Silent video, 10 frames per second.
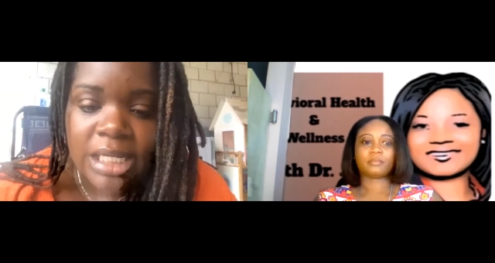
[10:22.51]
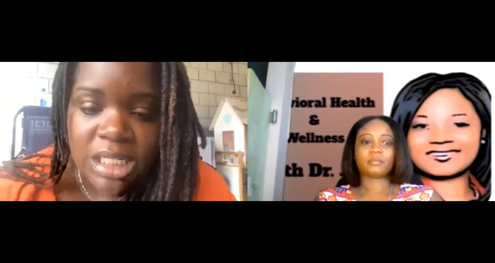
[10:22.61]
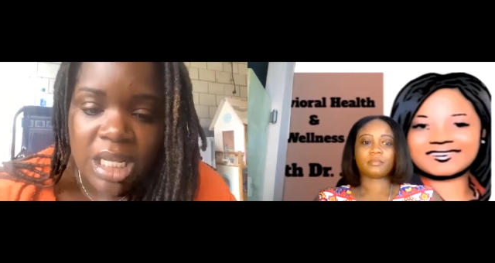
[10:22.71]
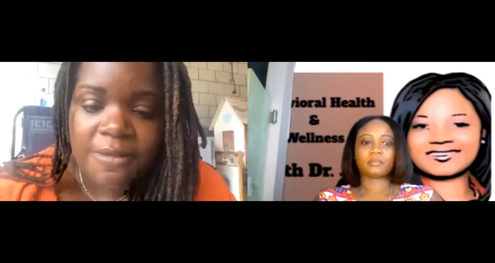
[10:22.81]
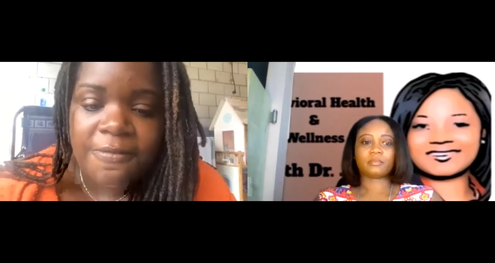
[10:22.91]

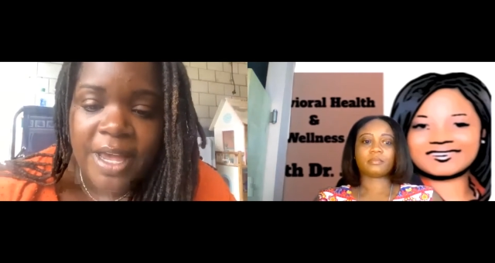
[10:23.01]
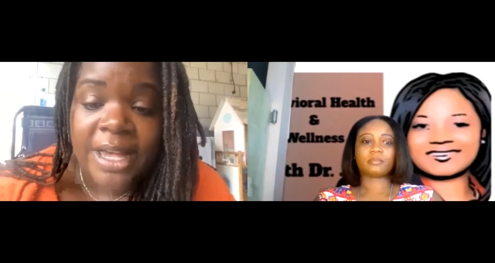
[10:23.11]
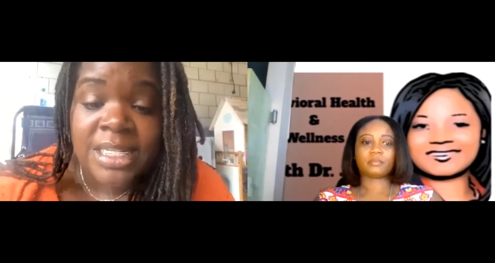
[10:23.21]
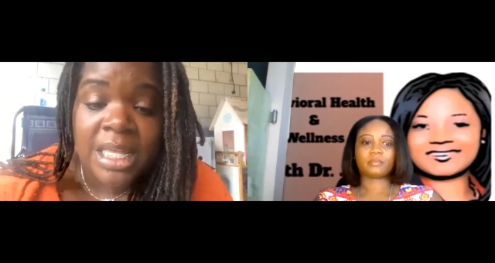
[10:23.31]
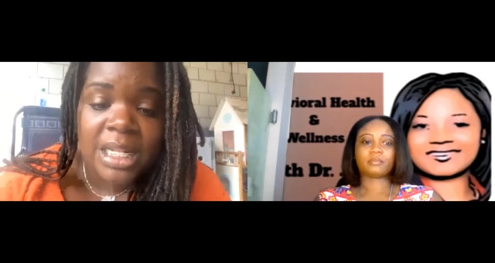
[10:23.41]

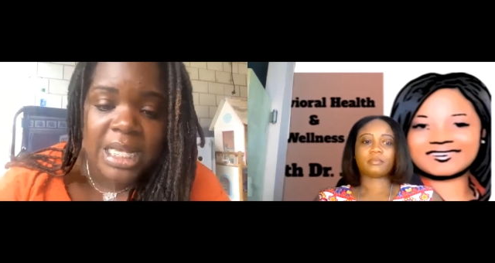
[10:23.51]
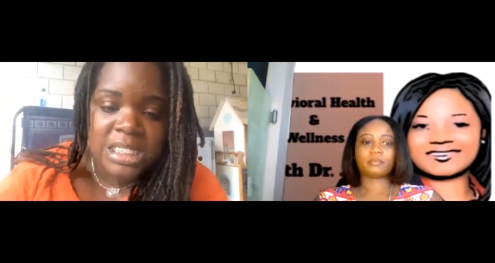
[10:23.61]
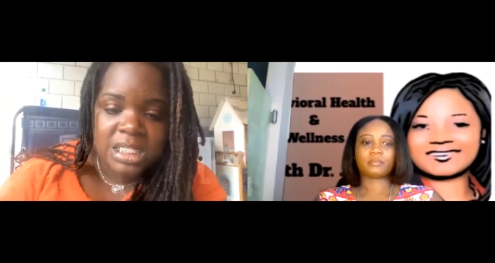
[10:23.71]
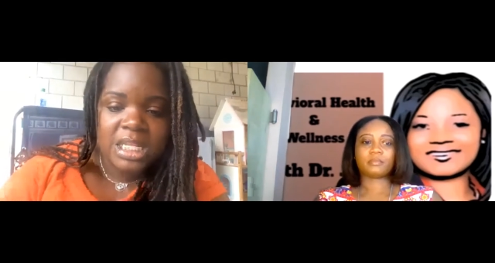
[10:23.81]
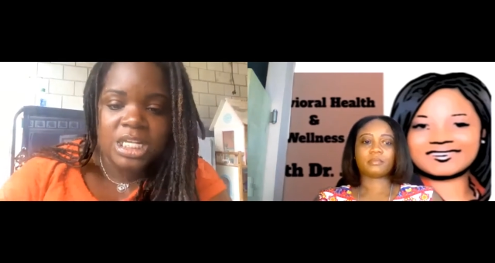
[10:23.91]
Speaker 1: steadfast and
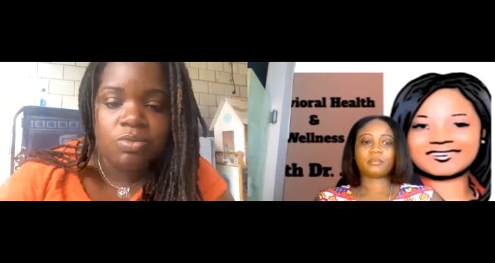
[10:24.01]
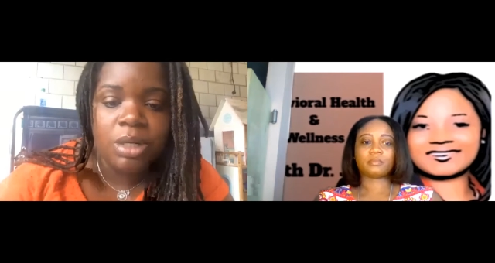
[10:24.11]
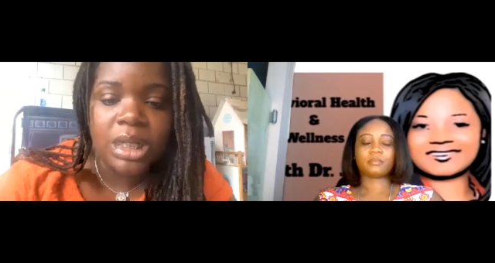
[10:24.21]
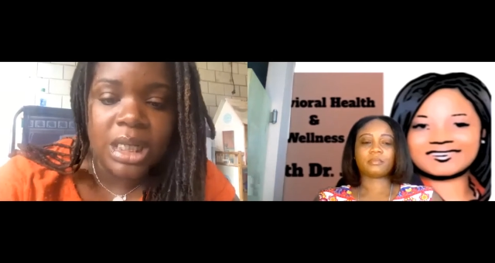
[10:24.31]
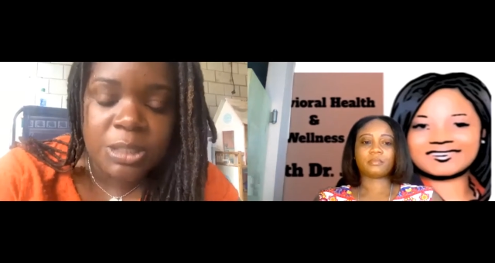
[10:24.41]
that's that's
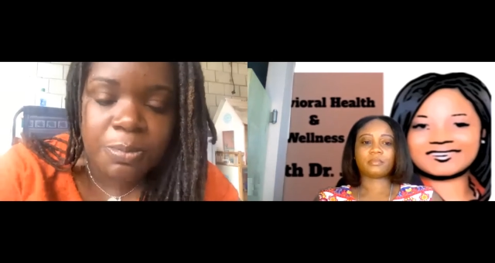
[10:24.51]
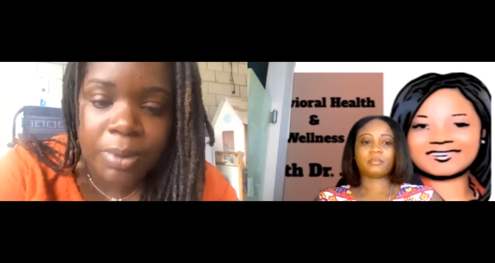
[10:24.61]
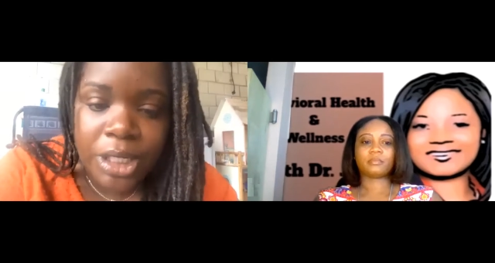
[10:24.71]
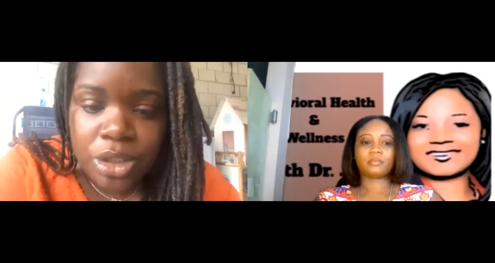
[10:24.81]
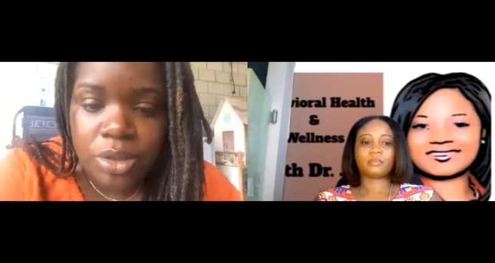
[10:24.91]
really
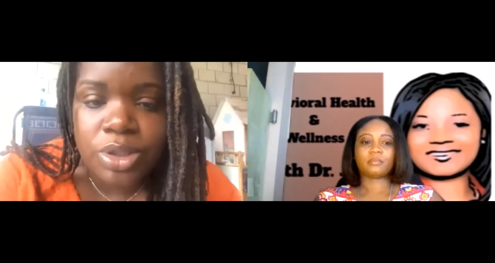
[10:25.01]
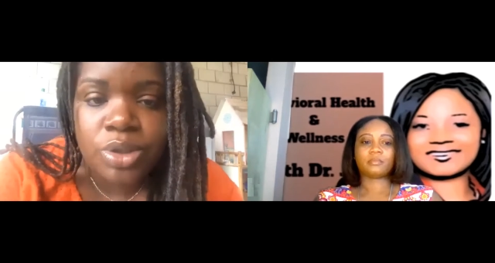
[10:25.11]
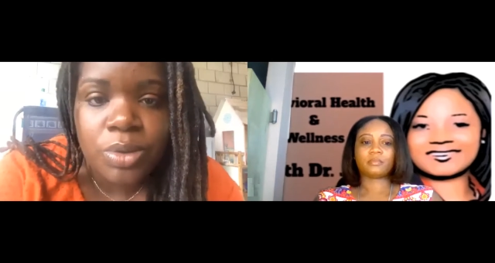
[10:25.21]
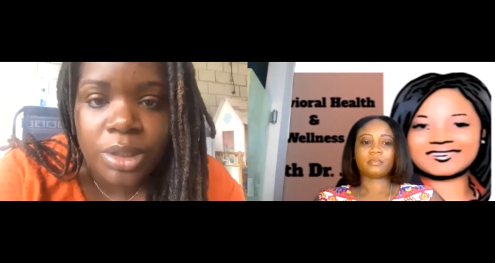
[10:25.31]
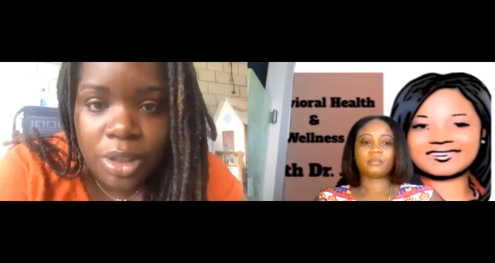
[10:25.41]
inspirational
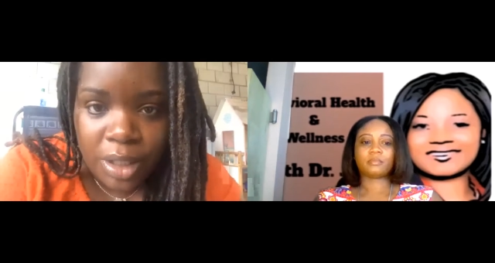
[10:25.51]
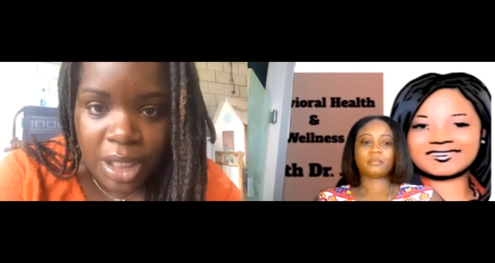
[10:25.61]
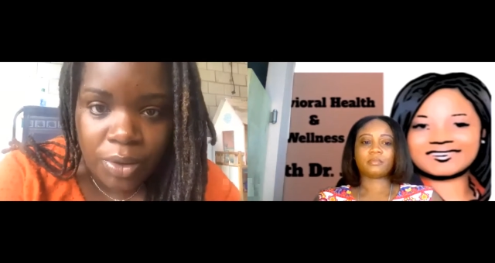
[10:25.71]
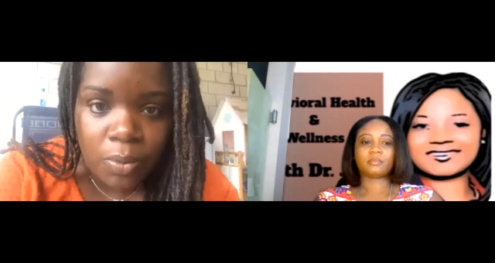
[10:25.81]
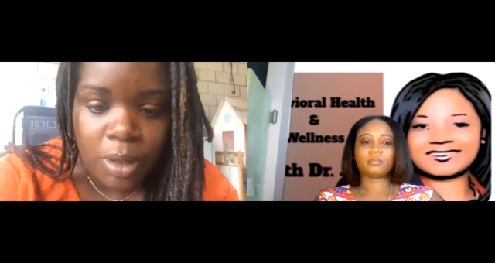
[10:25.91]
to you know
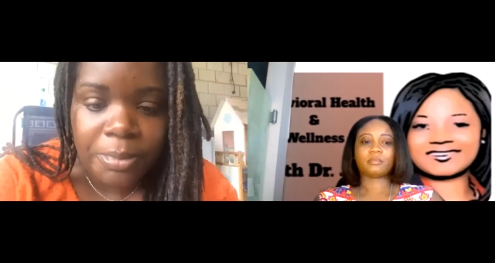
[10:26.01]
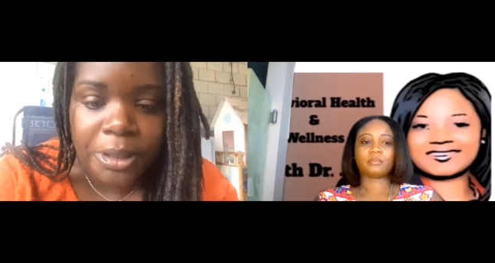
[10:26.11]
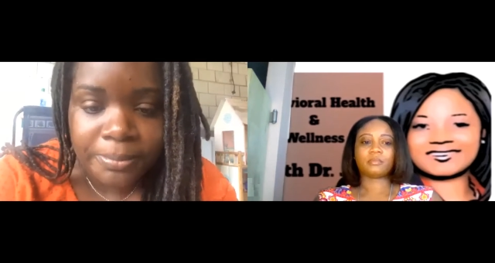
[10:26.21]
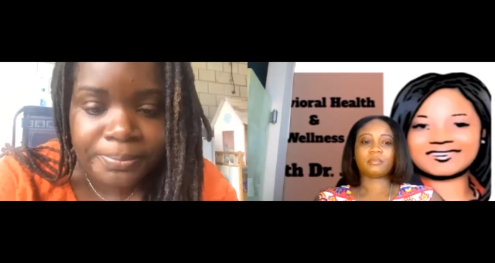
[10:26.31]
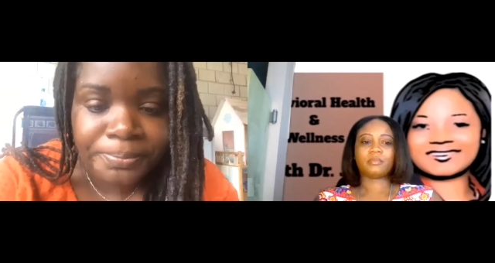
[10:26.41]
another woman
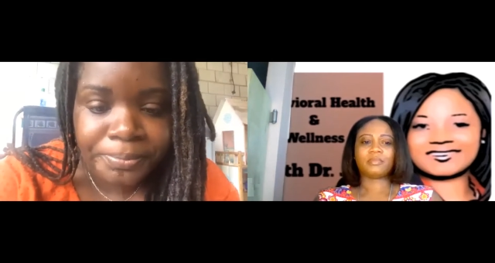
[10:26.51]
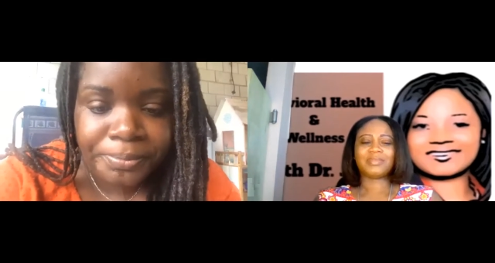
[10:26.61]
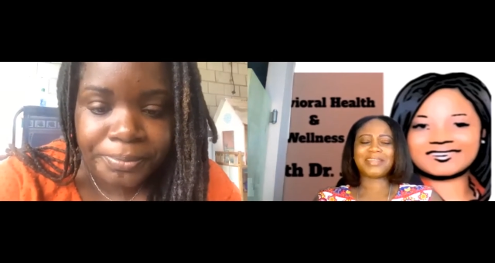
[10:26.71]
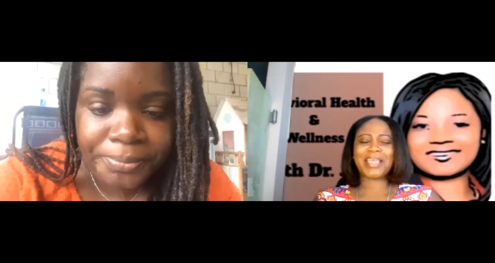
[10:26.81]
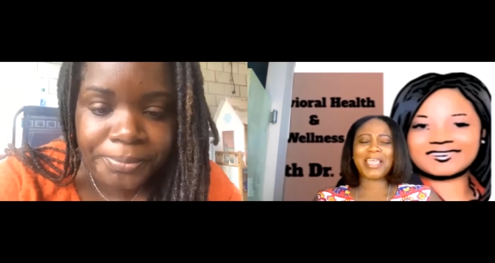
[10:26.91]

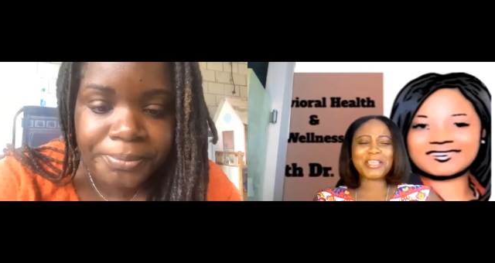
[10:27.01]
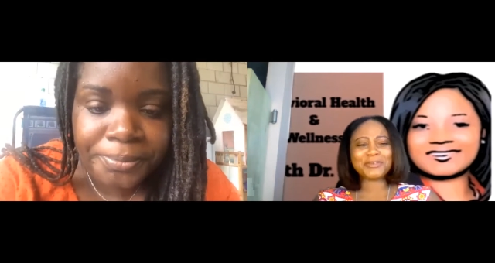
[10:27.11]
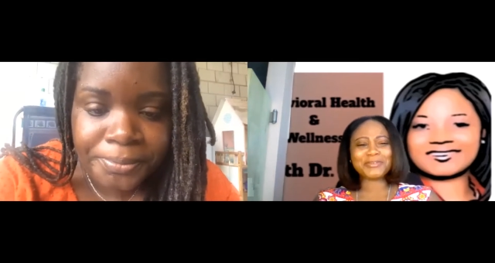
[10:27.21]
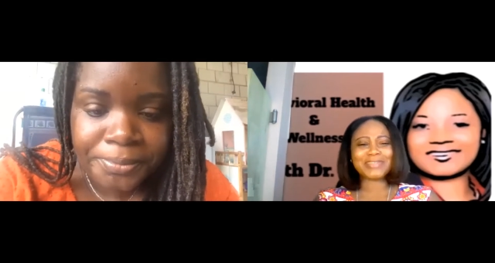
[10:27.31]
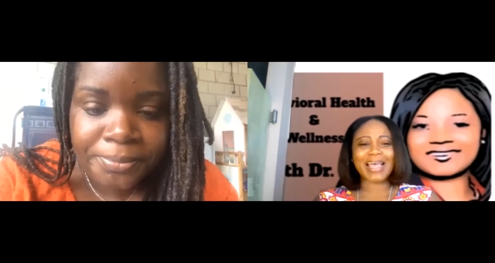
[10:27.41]
Speaker 2: thank
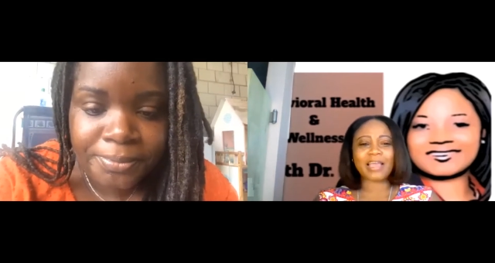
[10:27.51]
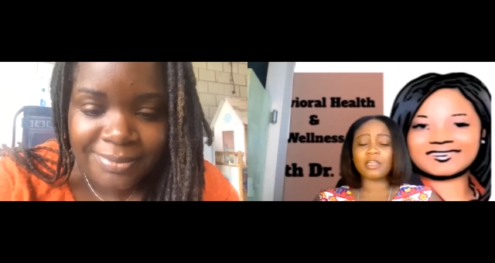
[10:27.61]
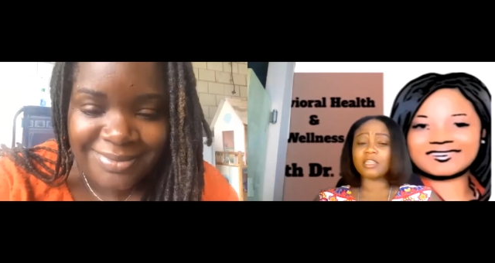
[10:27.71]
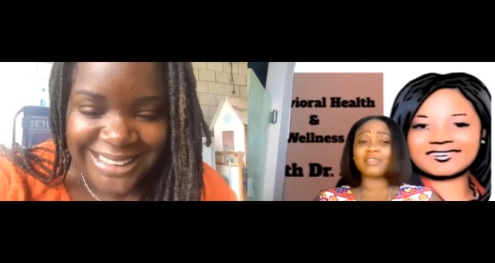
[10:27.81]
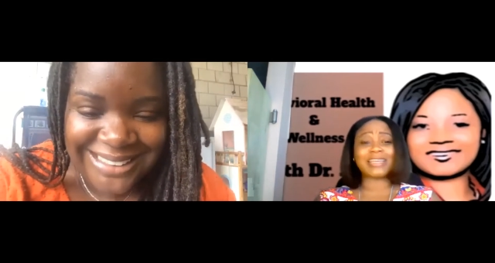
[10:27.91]
you Don.
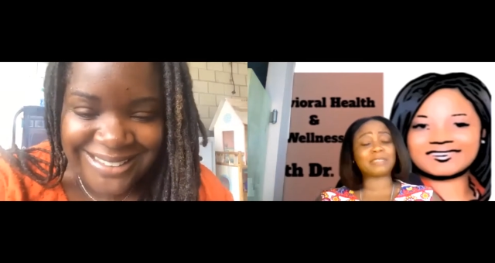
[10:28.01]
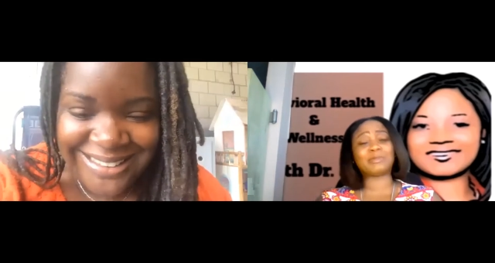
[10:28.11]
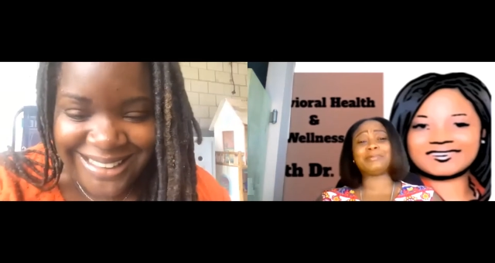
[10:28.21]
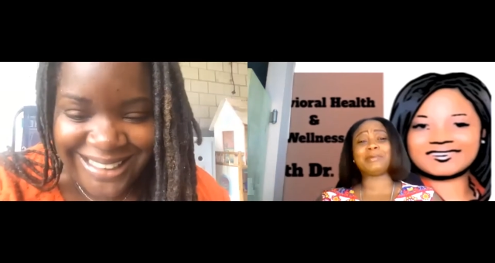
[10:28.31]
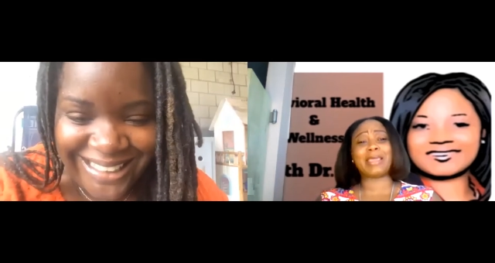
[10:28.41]
look you're not
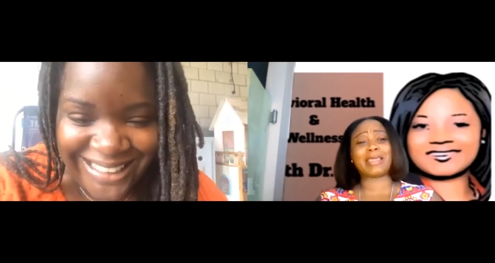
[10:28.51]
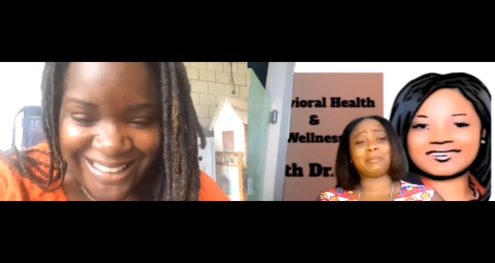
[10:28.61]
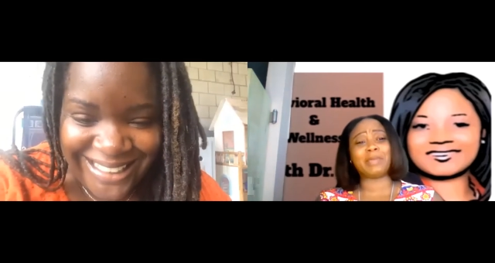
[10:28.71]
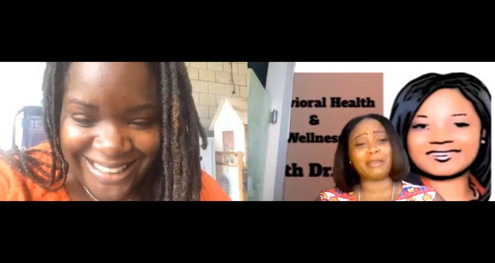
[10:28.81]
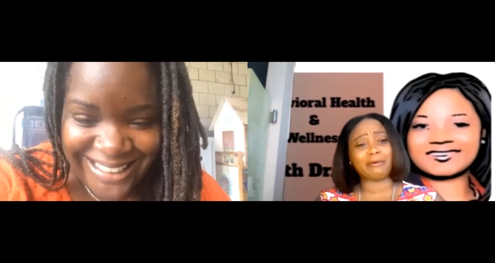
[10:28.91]
supposed to be
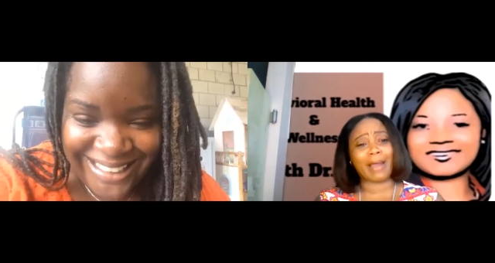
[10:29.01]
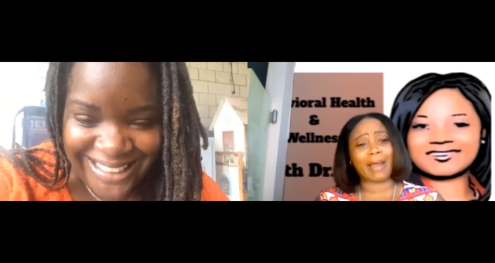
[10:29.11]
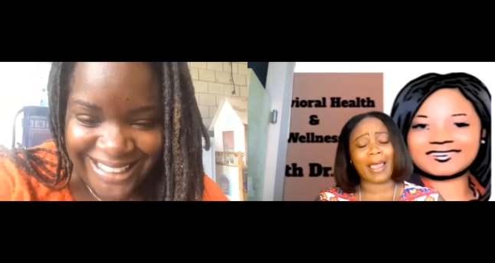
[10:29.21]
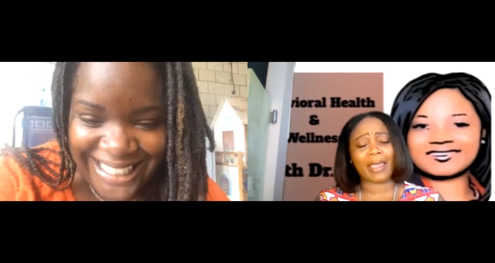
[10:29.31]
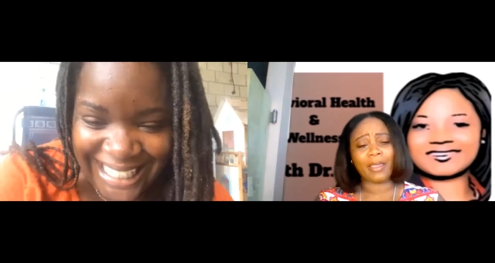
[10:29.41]
making me cry